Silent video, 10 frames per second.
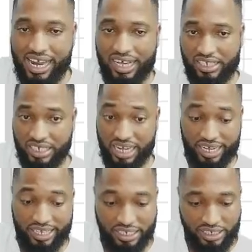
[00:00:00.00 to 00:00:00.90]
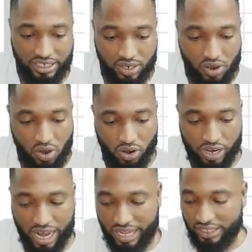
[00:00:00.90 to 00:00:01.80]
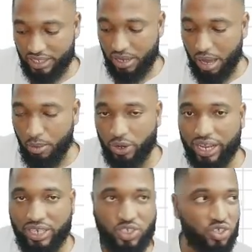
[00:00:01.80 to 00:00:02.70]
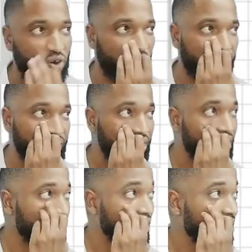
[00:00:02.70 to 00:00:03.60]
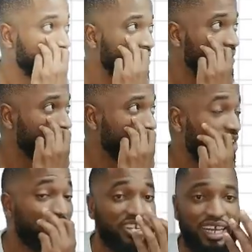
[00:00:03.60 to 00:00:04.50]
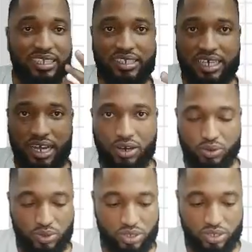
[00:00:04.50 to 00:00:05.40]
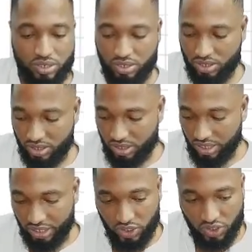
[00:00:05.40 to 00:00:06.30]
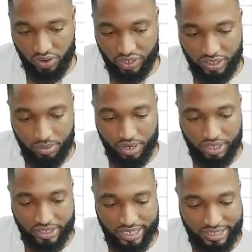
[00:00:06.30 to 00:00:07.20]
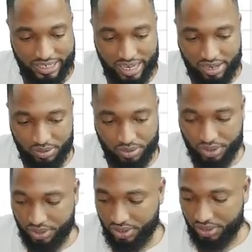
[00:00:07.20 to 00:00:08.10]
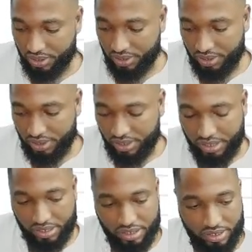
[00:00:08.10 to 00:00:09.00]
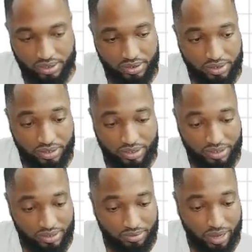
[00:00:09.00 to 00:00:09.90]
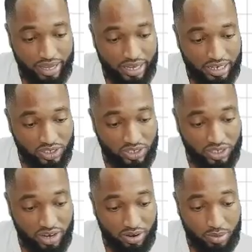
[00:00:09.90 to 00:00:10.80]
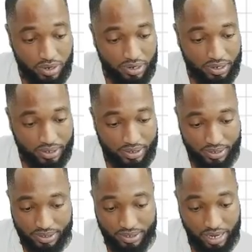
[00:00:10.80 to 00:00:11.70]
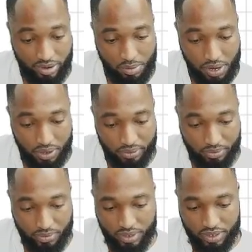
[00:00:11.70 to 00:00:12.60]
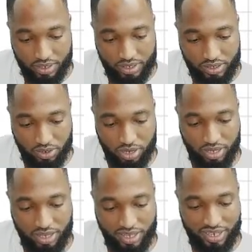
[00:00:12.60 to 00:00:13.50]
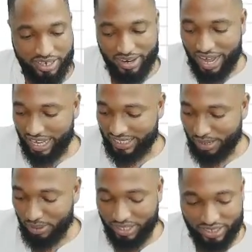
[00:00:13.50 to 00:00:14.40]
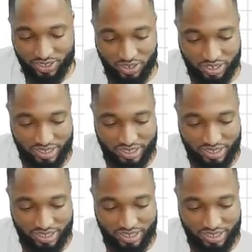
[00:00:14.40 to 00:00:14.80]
ask it like this, or they'll ask about insuring contents in a house. Insuring some contents in a house. Oh, my English is terrible. Terrible. So they'll ask you about insuring